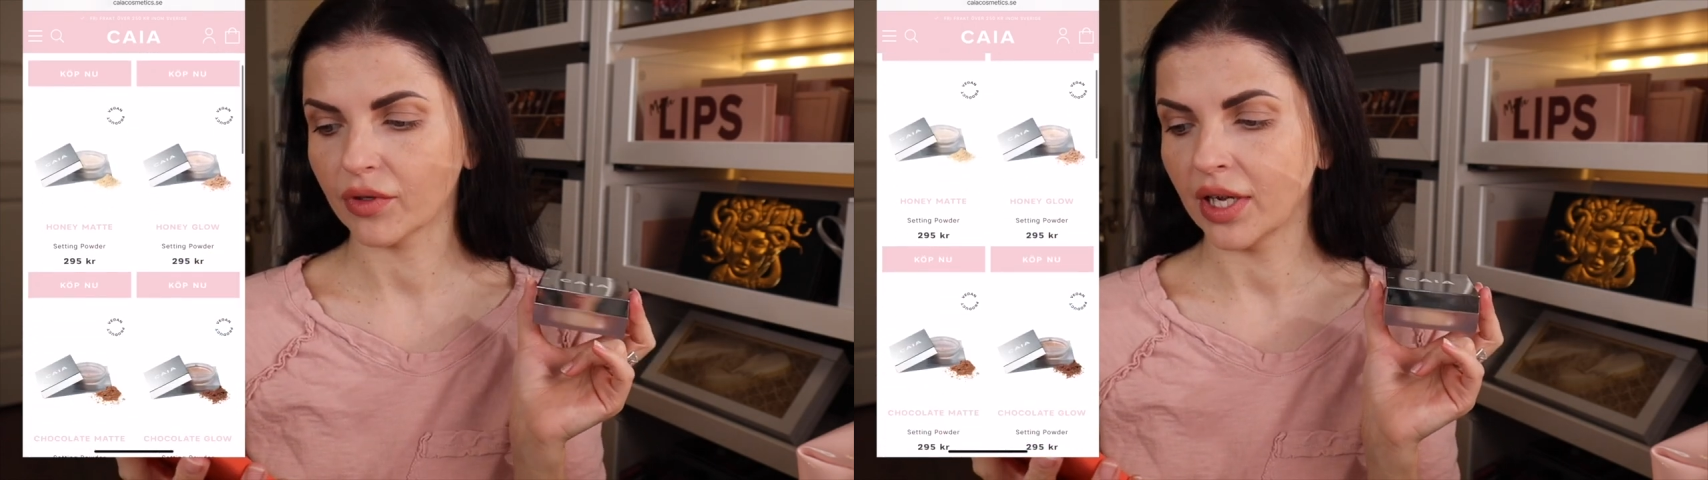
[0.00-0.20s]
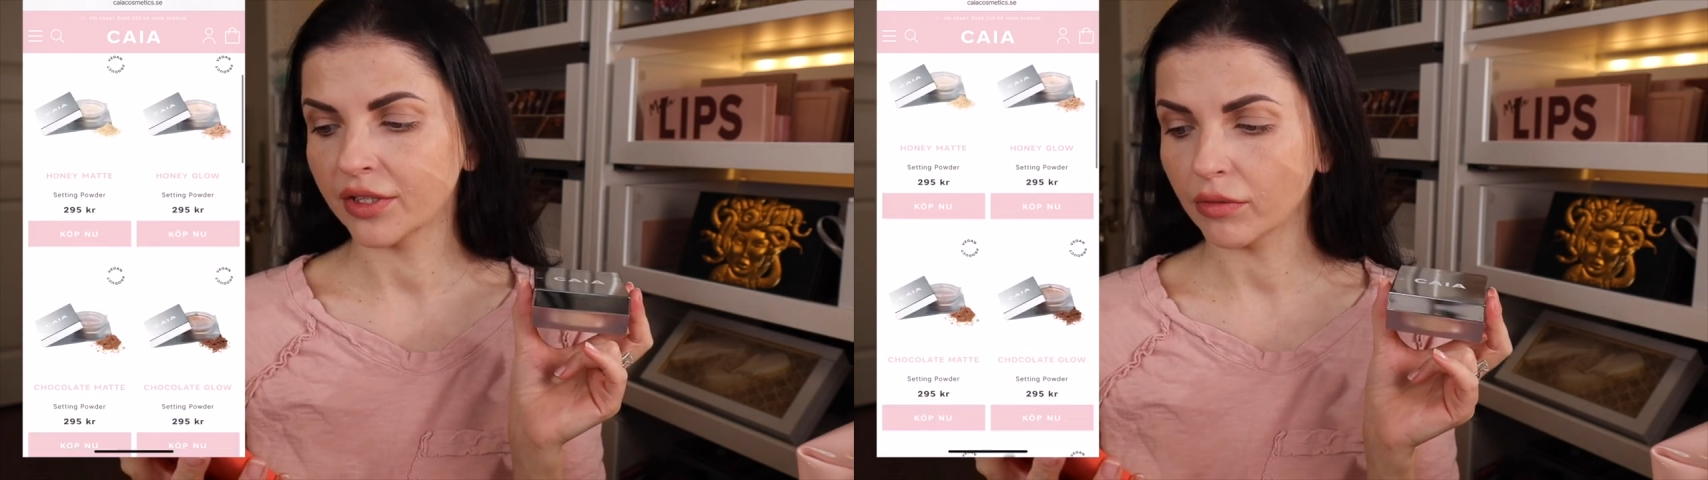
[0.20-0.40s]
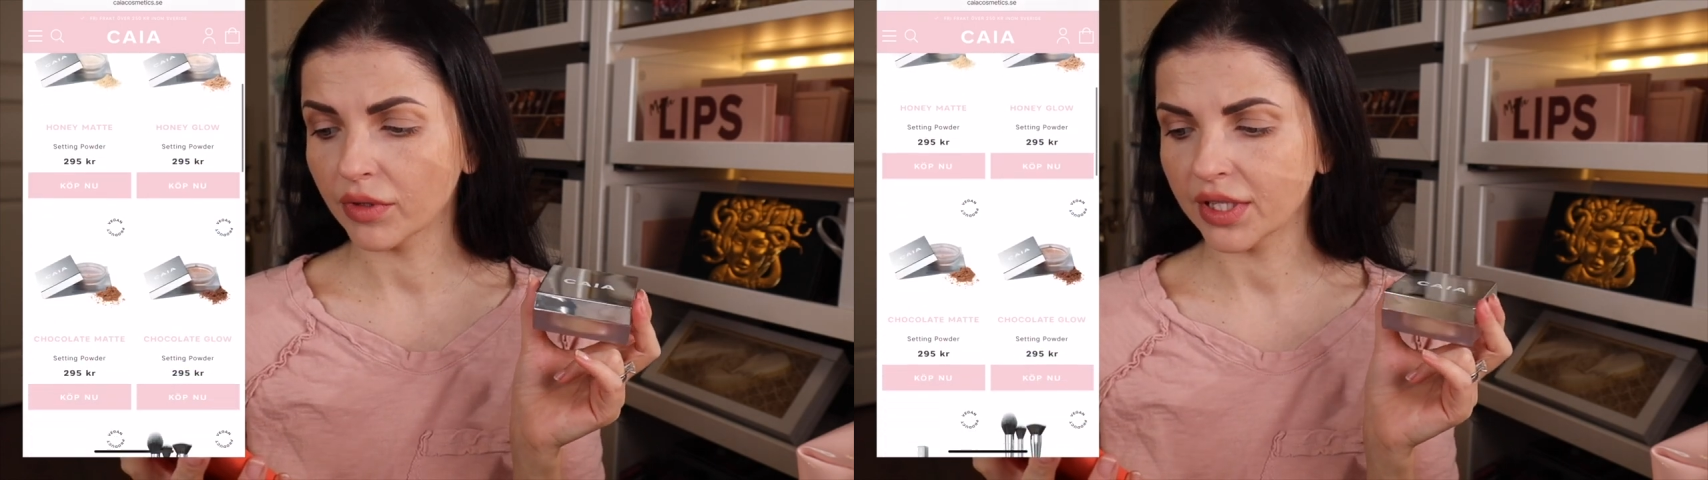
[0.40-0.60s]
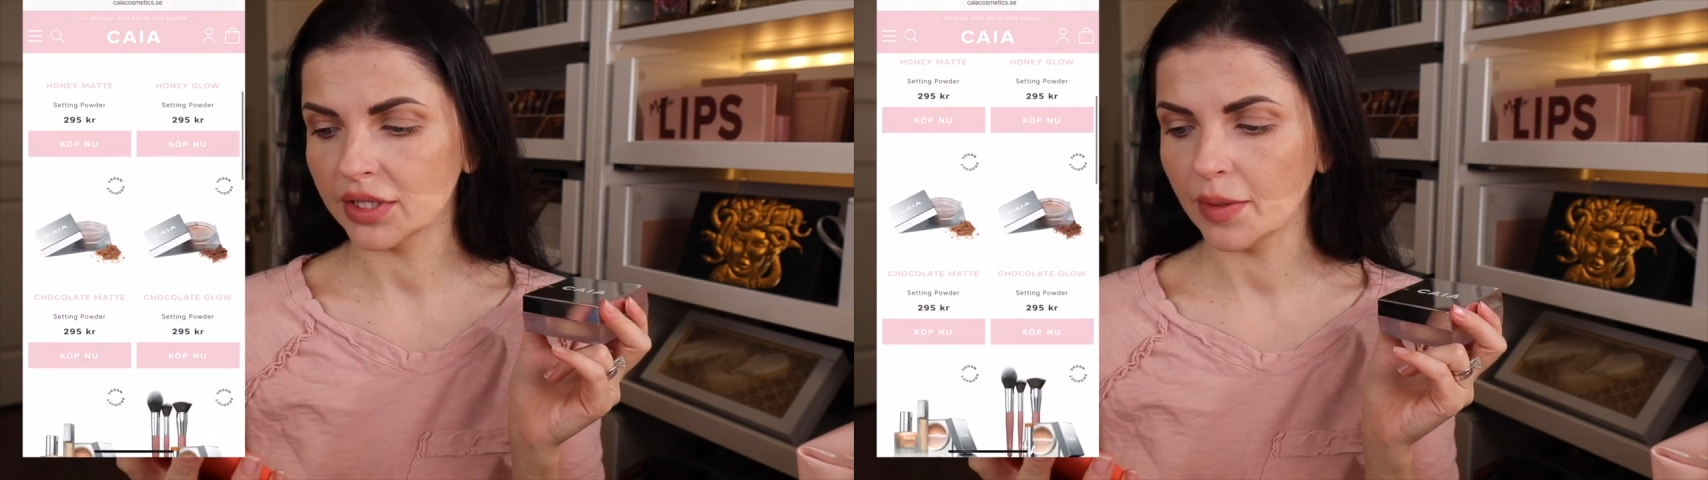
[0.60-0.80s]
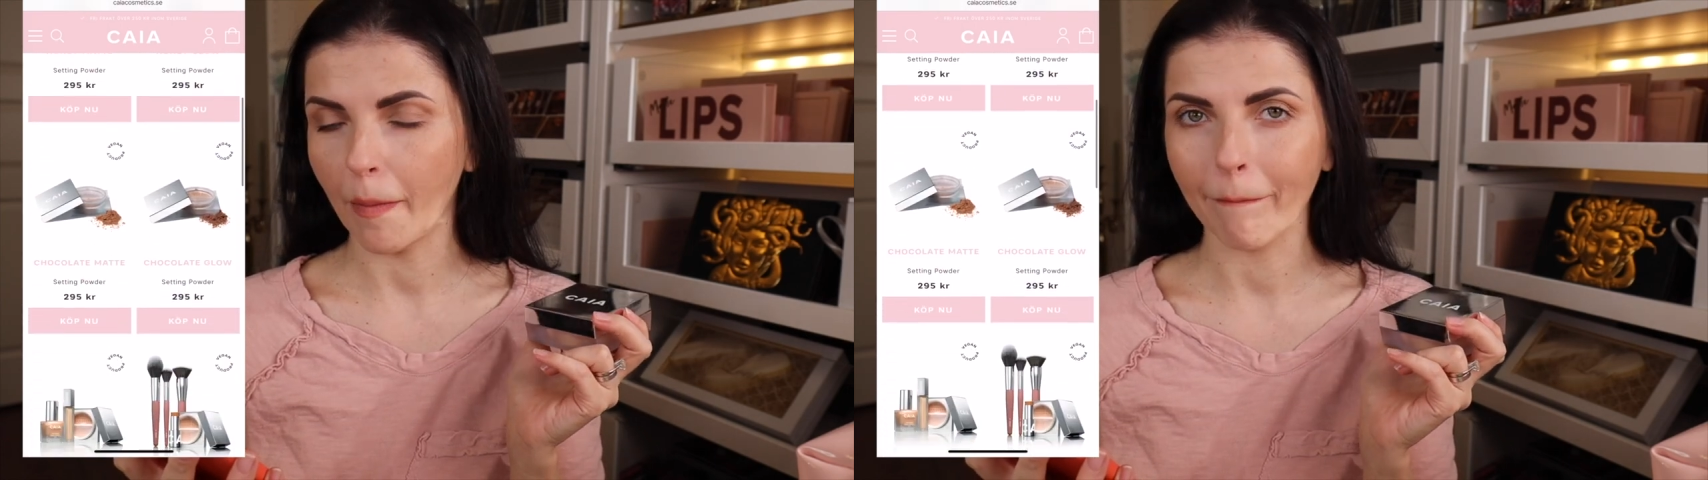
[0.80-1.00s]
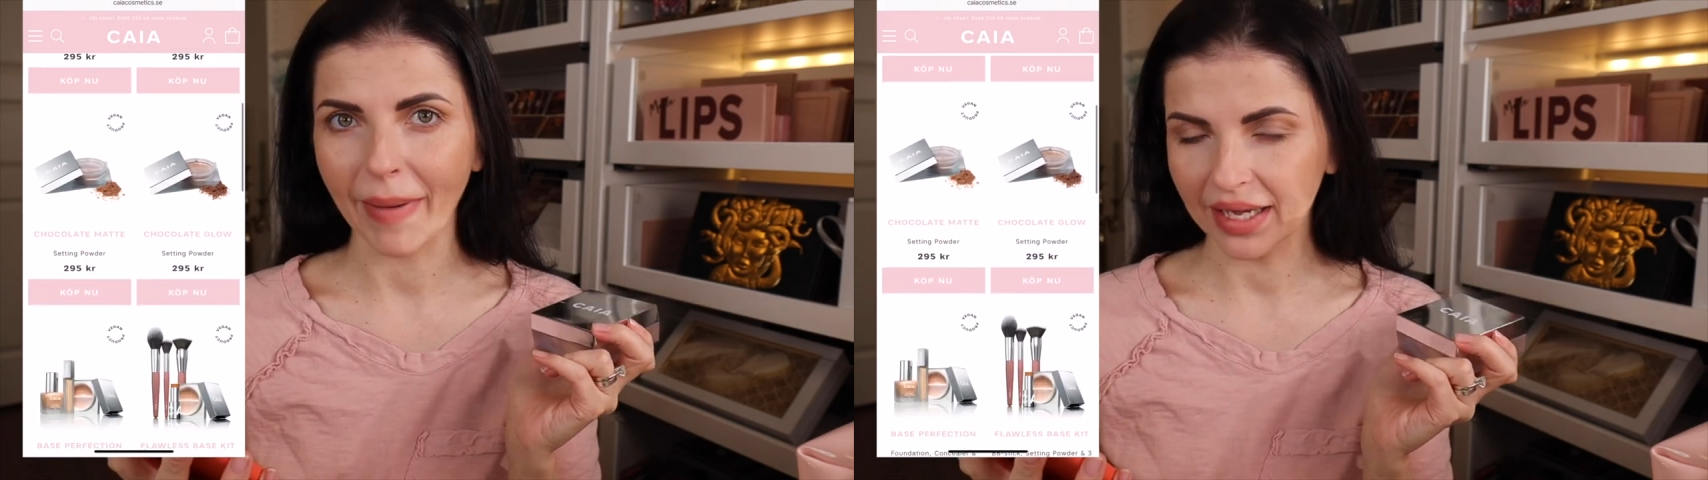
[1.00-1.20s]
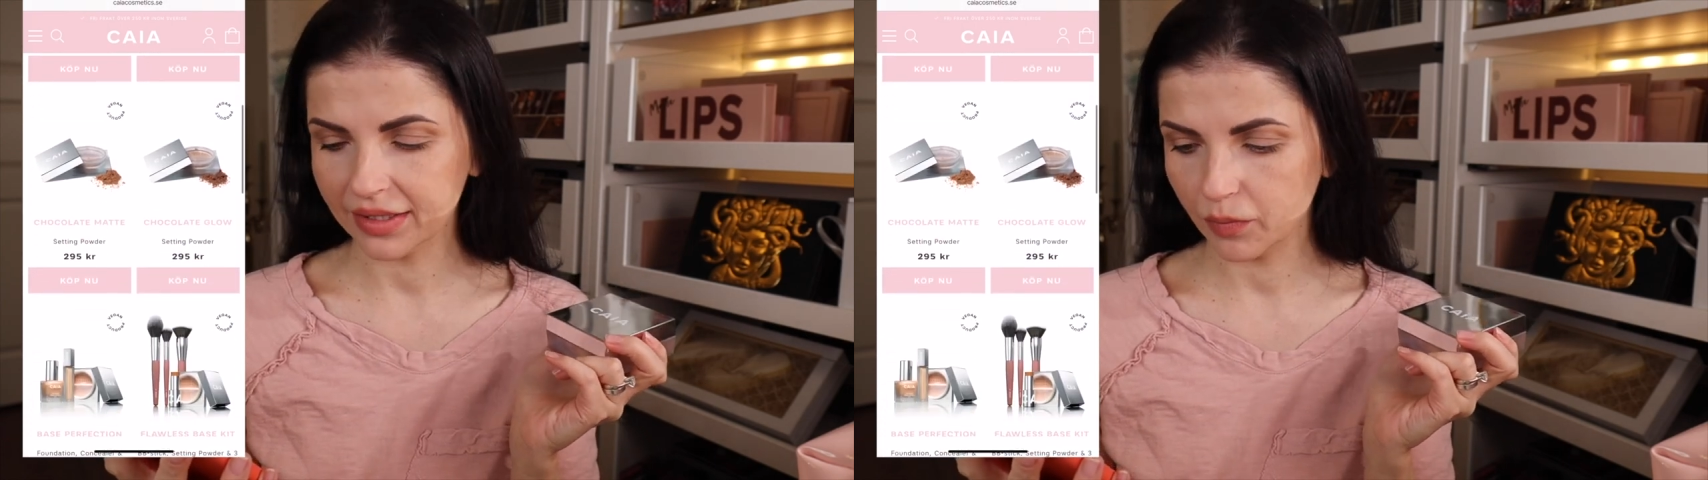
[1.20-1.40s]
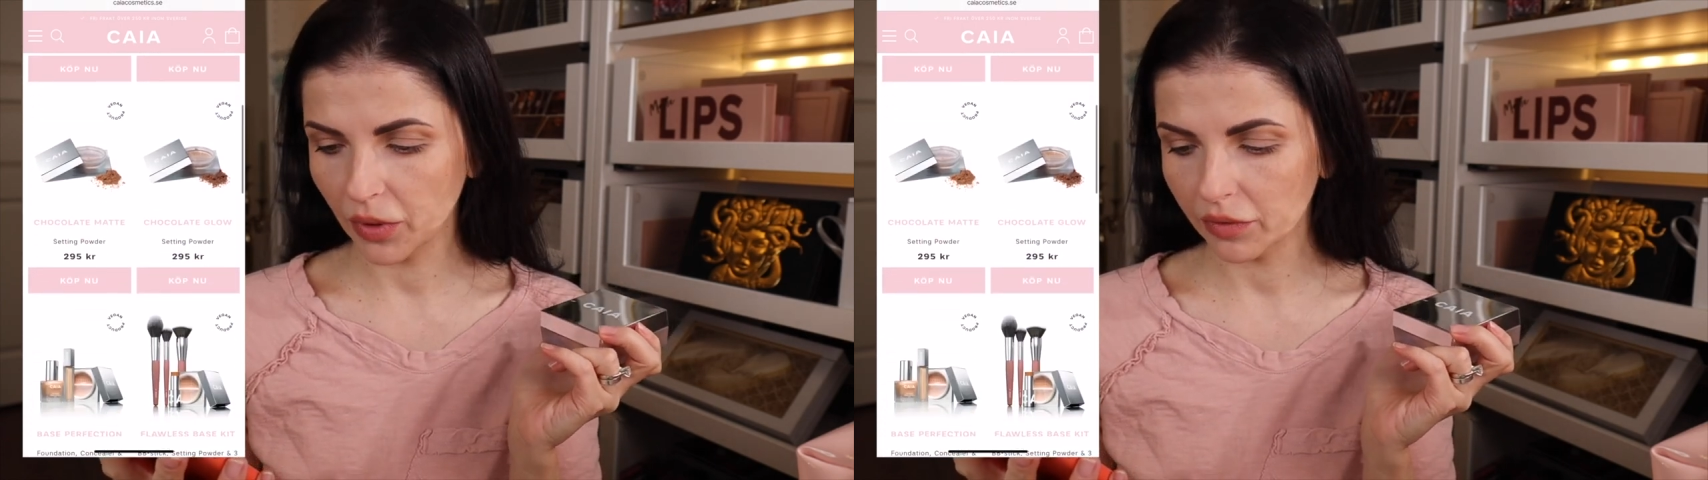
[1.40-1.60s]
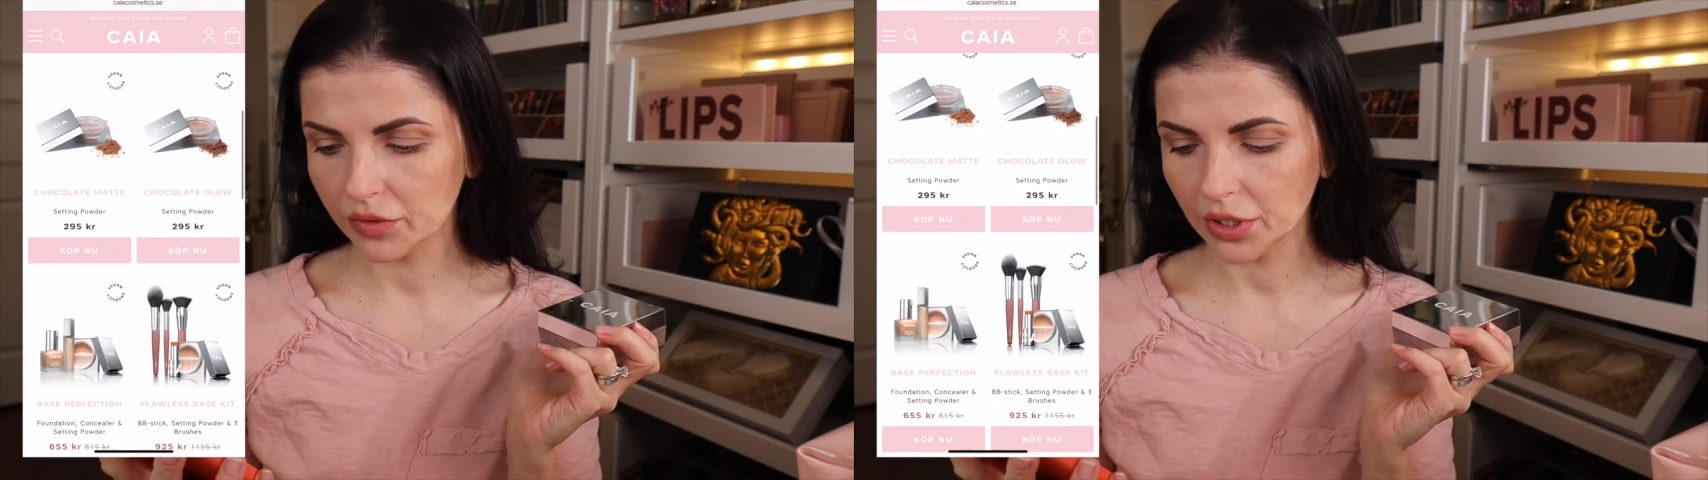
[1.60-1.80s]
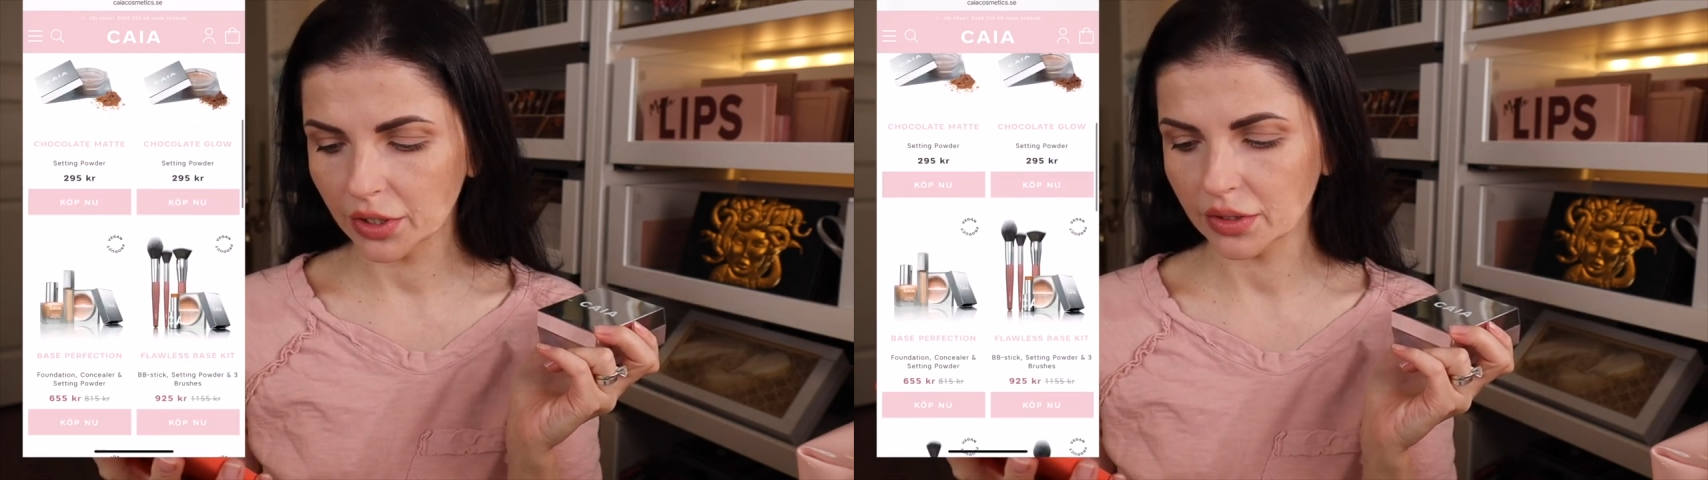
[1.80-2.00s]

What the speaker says: translucent matte powder,